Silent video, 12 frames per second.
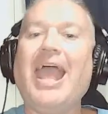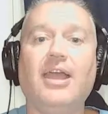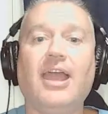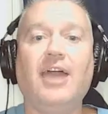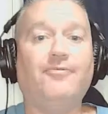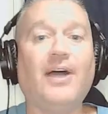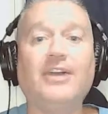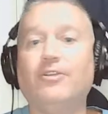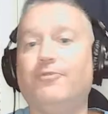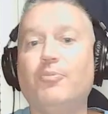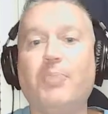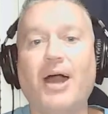and find the
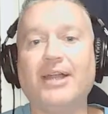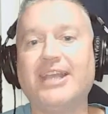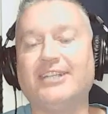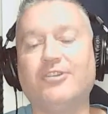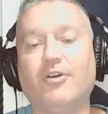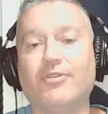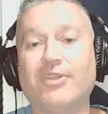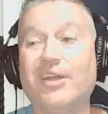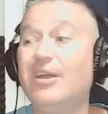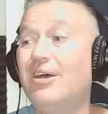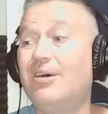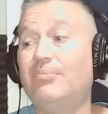full podcast over
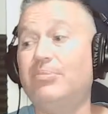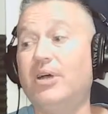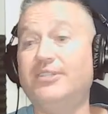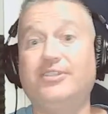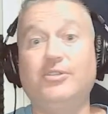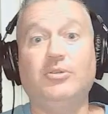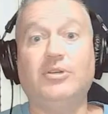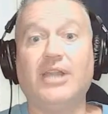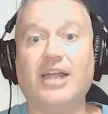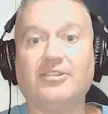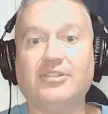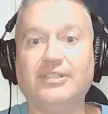there. Plus, you could
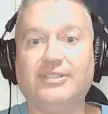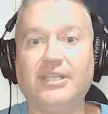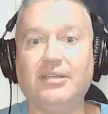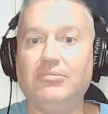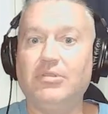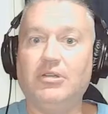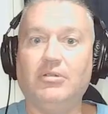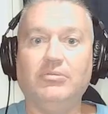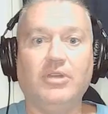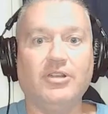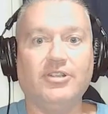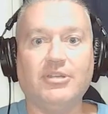actually see,
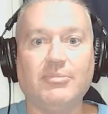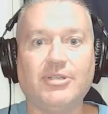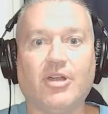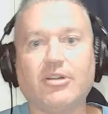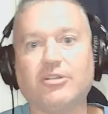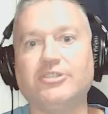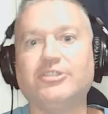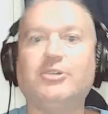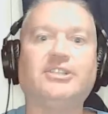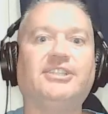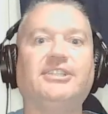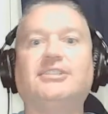Young Jimmy's articles. You
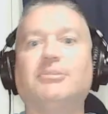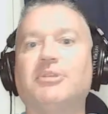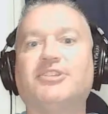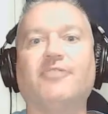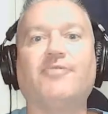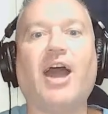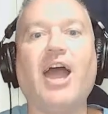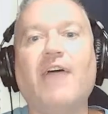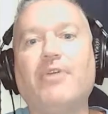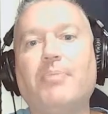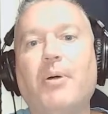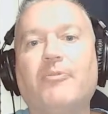can see some of the stuff I have
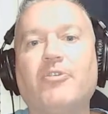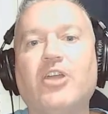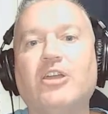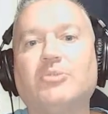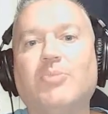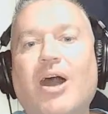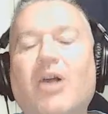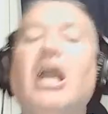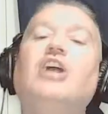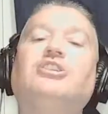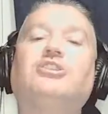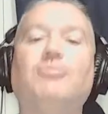up over there as well.
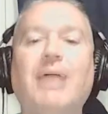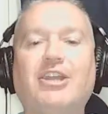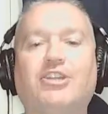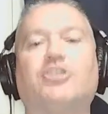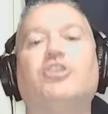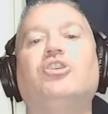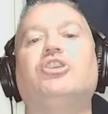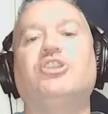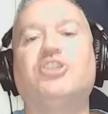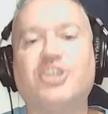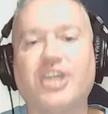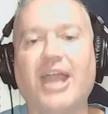So make sure you
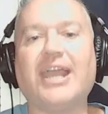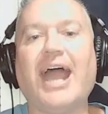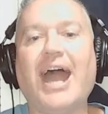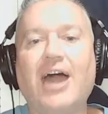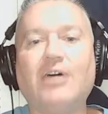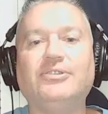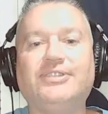check out